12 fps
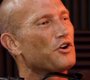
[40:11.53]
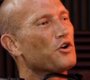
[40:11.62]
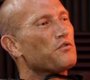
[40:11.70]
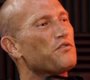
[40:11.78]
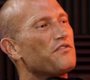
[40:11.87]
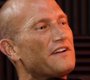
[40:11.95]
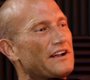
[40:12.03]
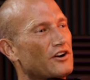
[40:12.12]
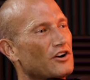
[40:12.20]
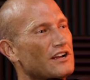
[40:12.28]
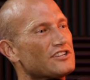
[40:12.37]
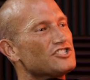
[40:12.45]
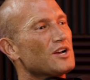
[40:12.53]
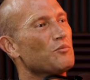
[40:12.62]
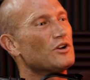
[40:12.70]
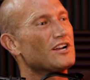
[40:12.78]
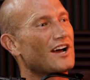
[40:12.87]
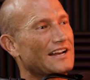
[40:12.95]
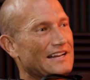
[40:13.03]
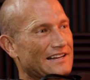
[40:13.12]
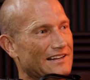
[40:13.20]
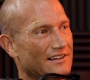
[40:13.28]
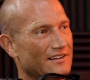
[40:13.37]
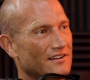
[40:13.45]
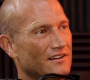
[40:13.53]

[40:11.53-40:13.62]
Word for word: her fear is someone not eating.